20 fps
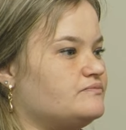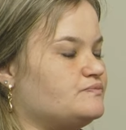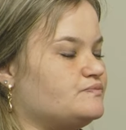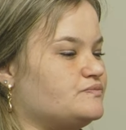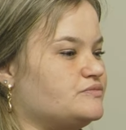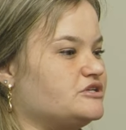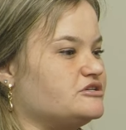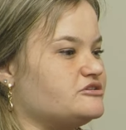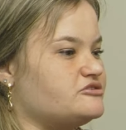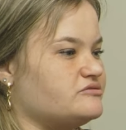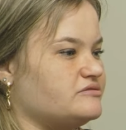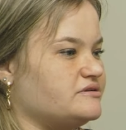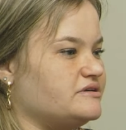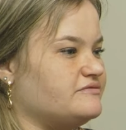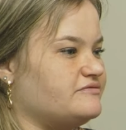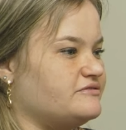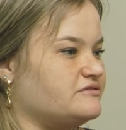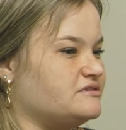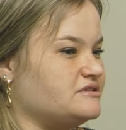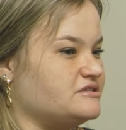there's only
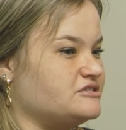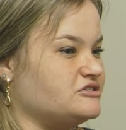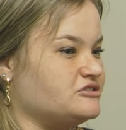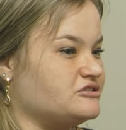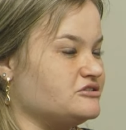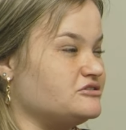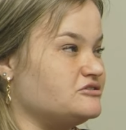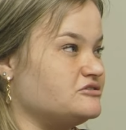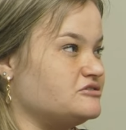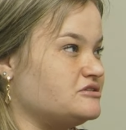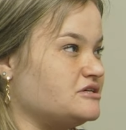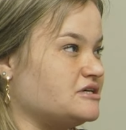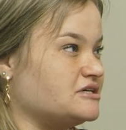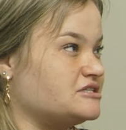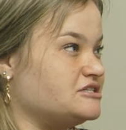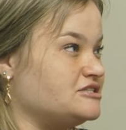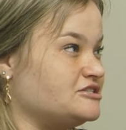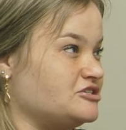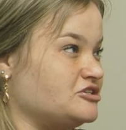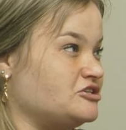a few things you can do to
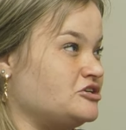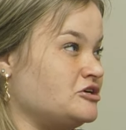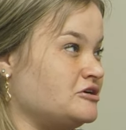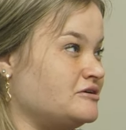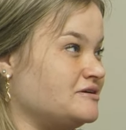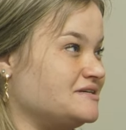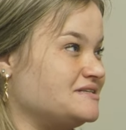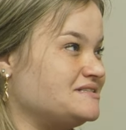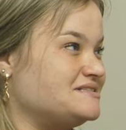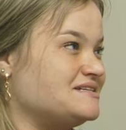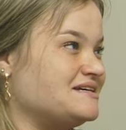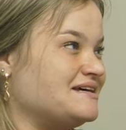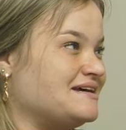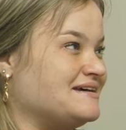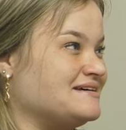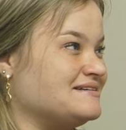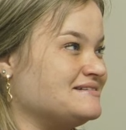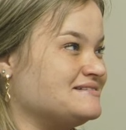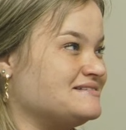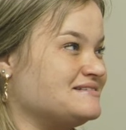actually secure it.
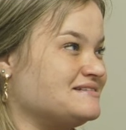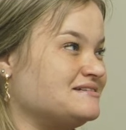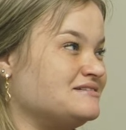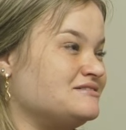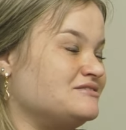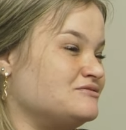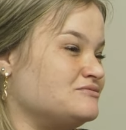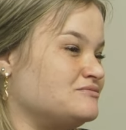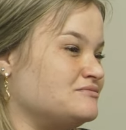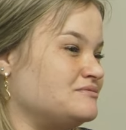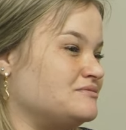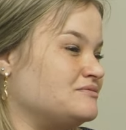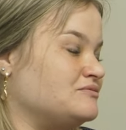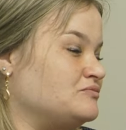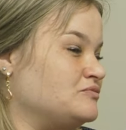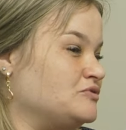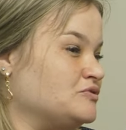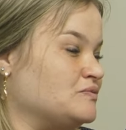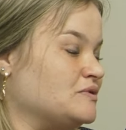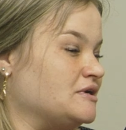And
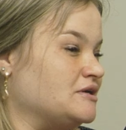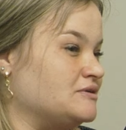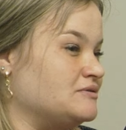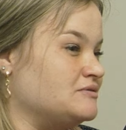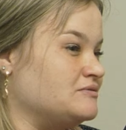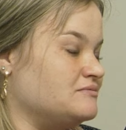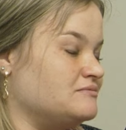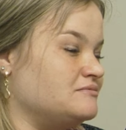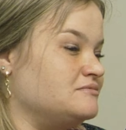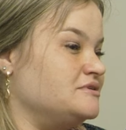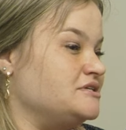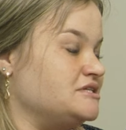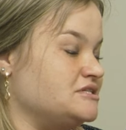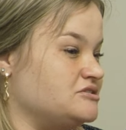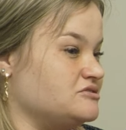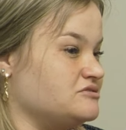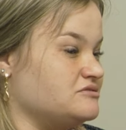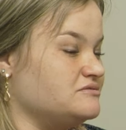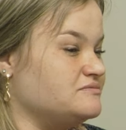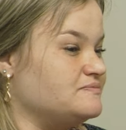the one we
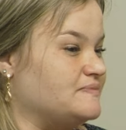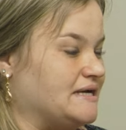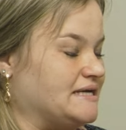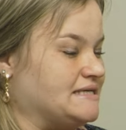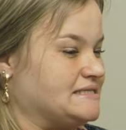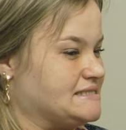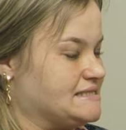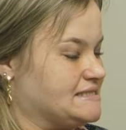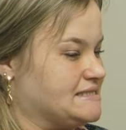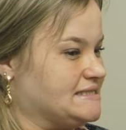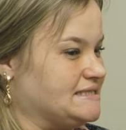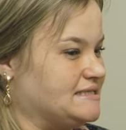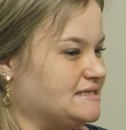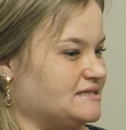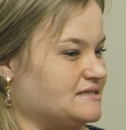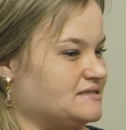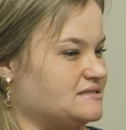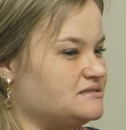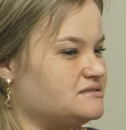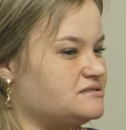do basically
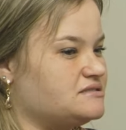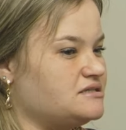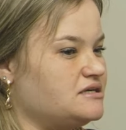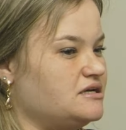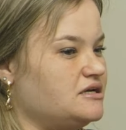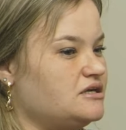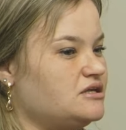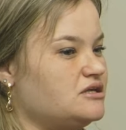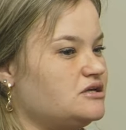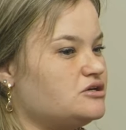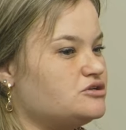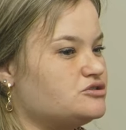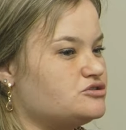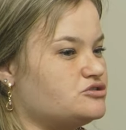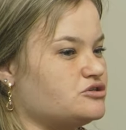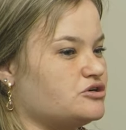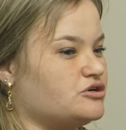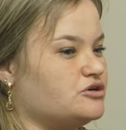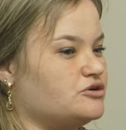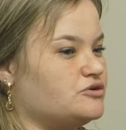is,
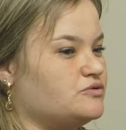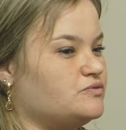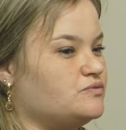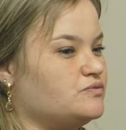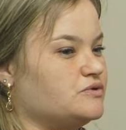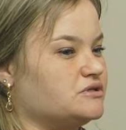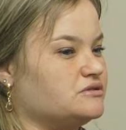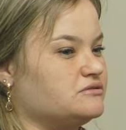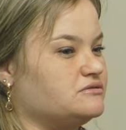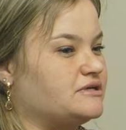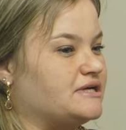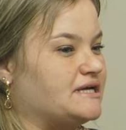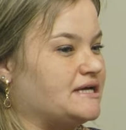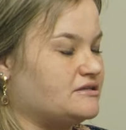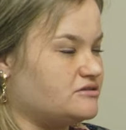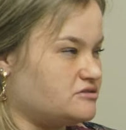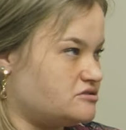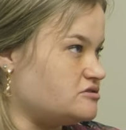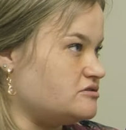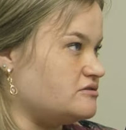so we'll
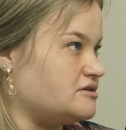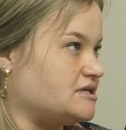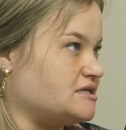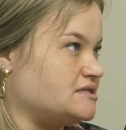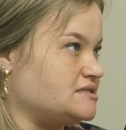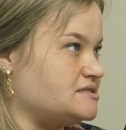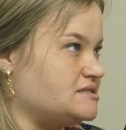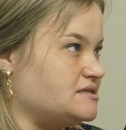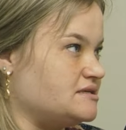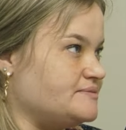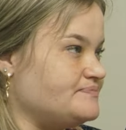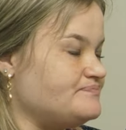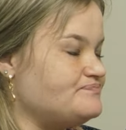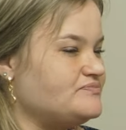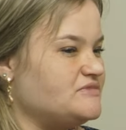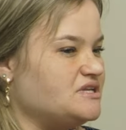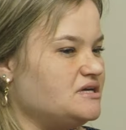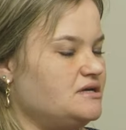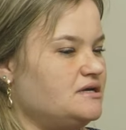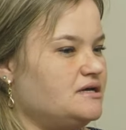catheterize them.
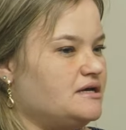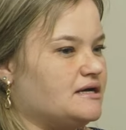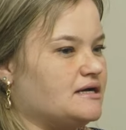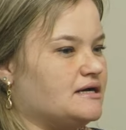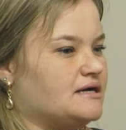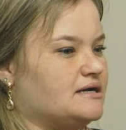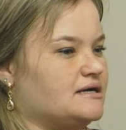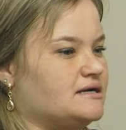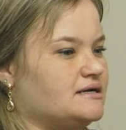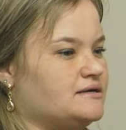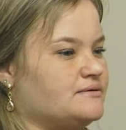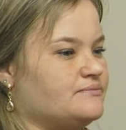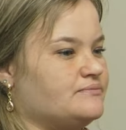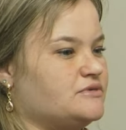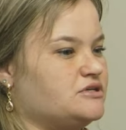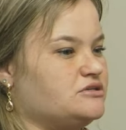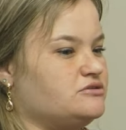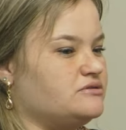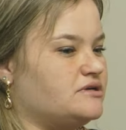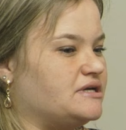
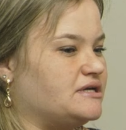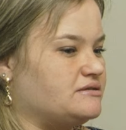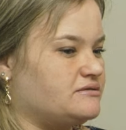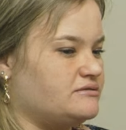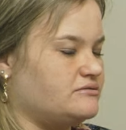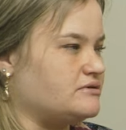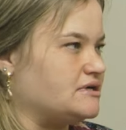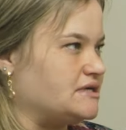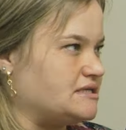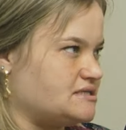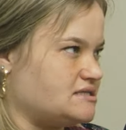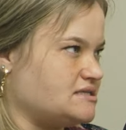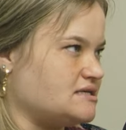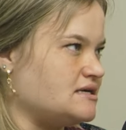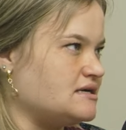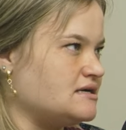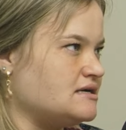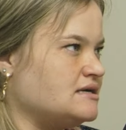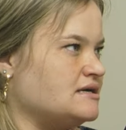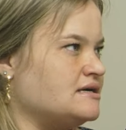You get the right
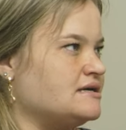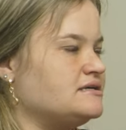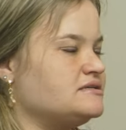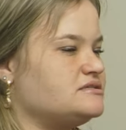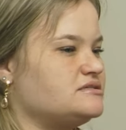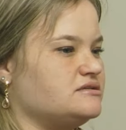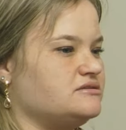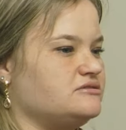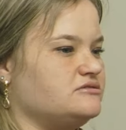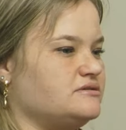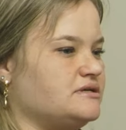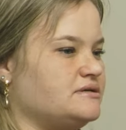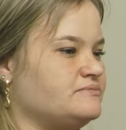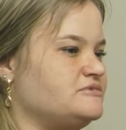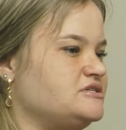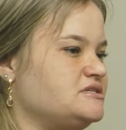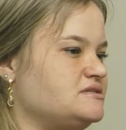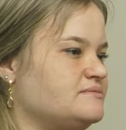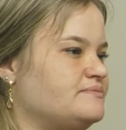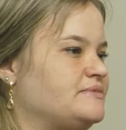size and you
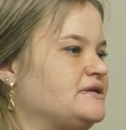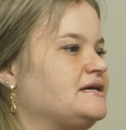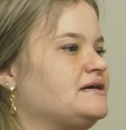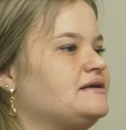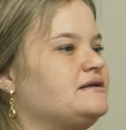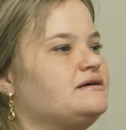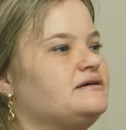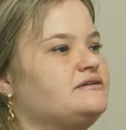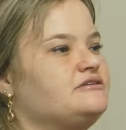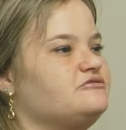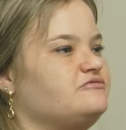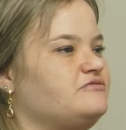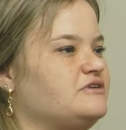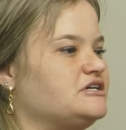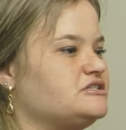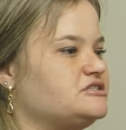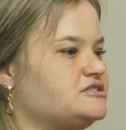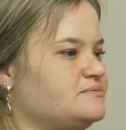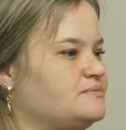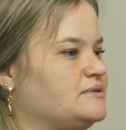empty the bladder and you
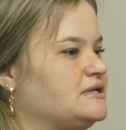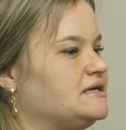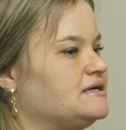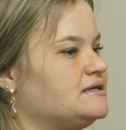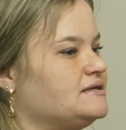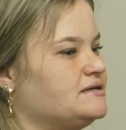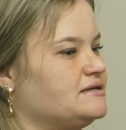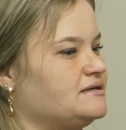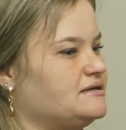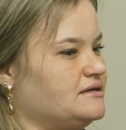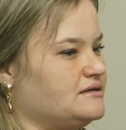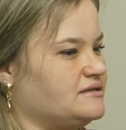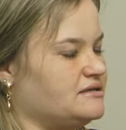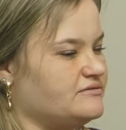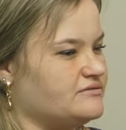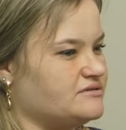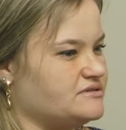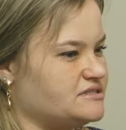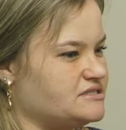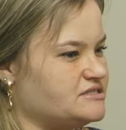flush the bladder and
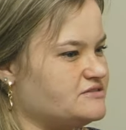everything's